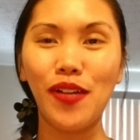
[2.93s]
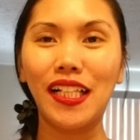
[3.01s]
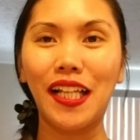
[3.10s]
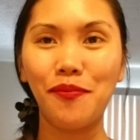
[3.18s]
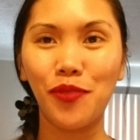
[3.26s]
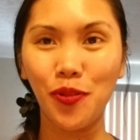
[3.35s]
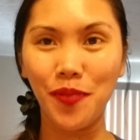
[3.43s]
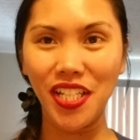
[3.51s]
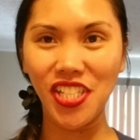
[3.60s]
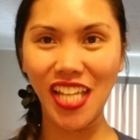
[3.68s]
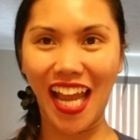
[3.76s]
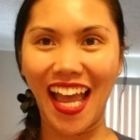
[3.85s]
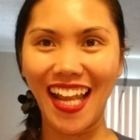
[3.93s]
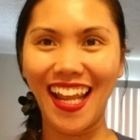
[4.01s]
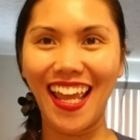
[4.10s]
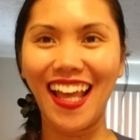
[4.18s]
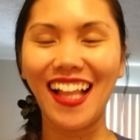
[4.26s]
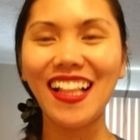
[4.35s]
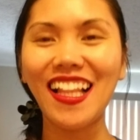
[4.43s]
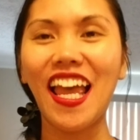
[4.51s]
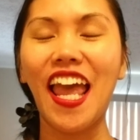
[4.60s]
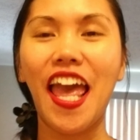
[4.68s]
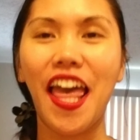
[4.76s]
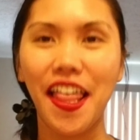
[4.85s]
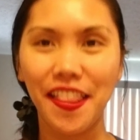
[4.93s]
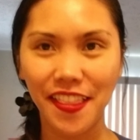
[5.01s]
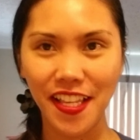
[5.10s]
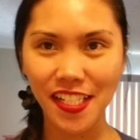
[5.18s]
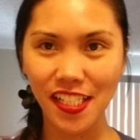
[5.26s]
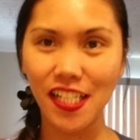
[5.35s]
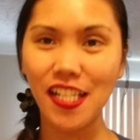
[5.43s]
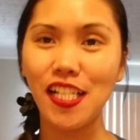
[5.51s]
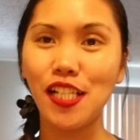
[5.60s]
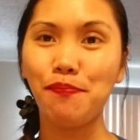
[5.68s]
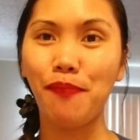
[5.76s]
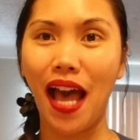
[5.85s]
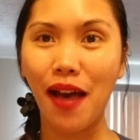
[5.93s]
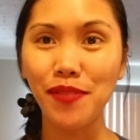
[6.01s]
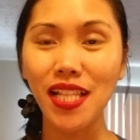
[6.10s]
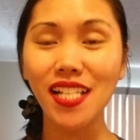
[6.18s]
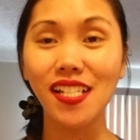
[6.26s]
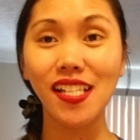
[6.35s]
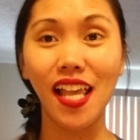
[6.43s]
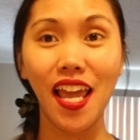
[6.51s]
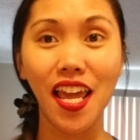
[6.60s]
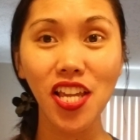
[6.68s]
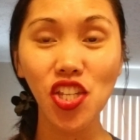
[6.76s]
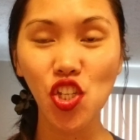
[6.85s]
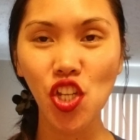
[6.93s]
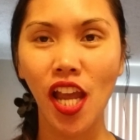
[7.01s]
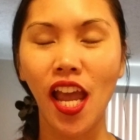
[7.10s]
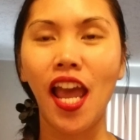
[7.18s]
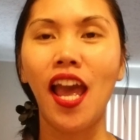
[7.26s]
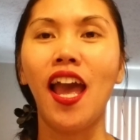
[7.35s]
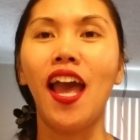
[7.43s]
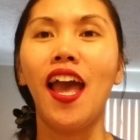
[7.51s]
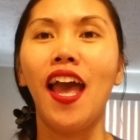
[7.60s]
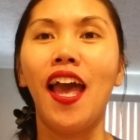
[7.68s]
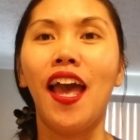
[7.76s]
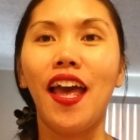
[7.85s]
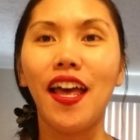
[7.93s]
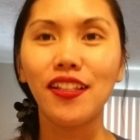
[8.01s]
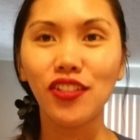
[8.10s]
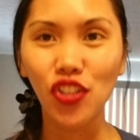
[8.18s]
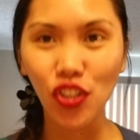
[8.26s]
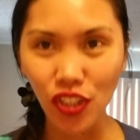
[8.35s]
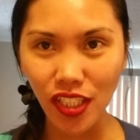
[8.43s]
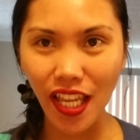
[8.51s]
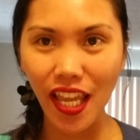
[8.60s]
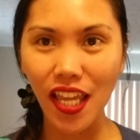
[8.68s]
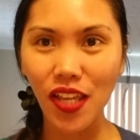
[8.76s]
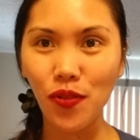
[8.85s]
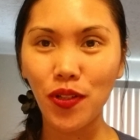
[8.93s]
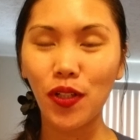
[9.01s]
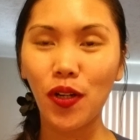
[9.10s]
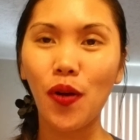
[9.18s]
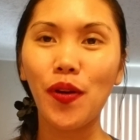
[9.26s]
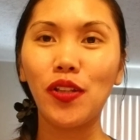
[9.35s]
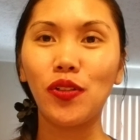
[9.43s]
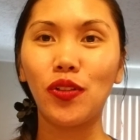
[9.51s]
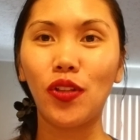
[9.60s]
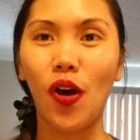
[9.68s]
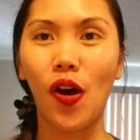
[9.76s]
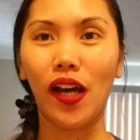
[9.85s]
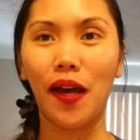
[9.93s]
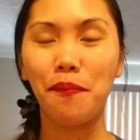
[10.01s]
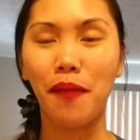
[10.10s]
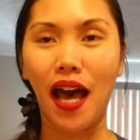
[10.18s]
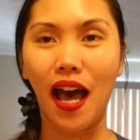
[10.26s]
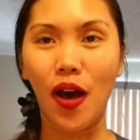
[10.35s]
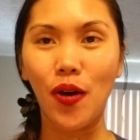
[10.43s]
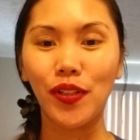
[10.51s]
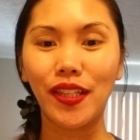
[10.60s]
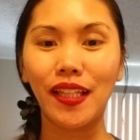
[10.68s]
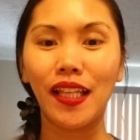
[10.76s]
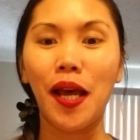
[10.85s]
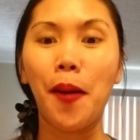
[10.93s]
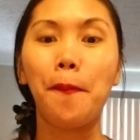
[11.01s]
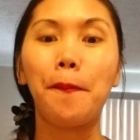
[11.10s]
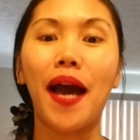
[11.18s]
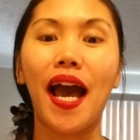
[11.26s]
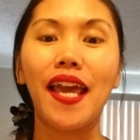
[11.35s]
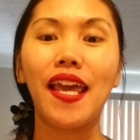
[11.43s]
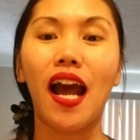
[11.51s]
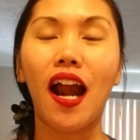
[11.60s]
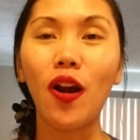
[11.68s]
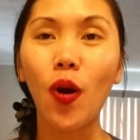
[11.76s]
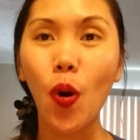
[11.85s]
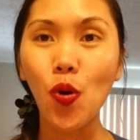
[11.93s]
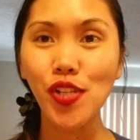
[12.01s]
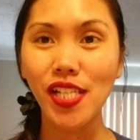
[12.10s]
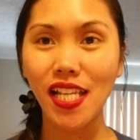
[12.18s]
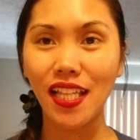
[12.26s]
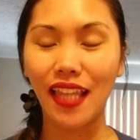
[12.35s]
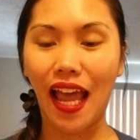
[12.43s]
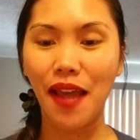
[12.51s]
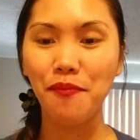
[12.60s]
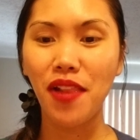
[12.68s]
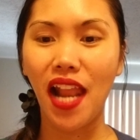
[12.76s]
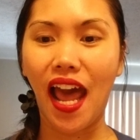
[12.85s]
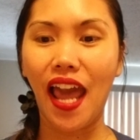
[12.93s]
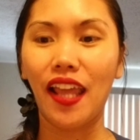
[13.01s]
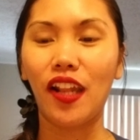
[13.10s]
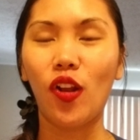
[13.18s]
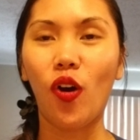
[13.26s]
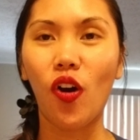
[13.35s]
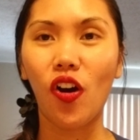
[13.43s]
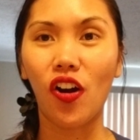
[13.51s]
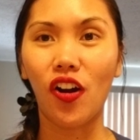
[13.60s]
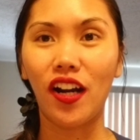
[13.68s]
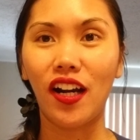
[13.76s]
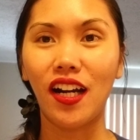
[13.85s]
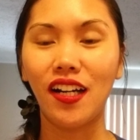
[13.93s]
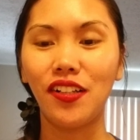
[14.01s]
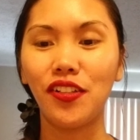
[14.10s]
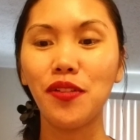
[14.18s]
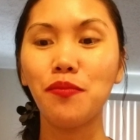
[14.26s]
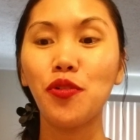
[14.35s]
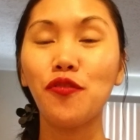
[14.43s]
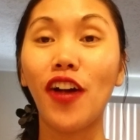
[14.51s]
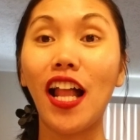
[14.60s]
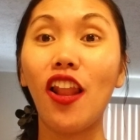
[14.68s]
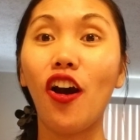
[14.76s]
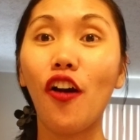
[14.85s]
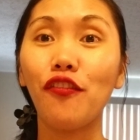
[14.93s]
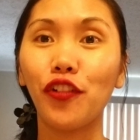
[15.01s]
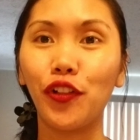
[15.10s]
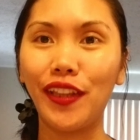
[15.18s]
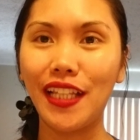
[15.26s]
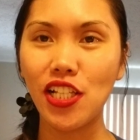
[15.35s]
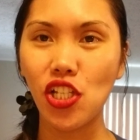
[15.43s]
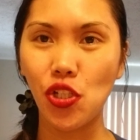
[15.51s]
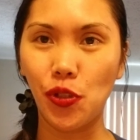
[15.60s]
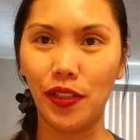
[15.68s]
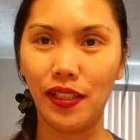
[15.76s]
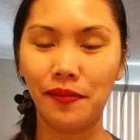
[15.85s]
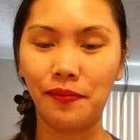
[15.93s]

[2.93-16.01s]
Welcome to my channel and this is Pamela Sage and today we're going to talk about my ROC timeline or removal of condition.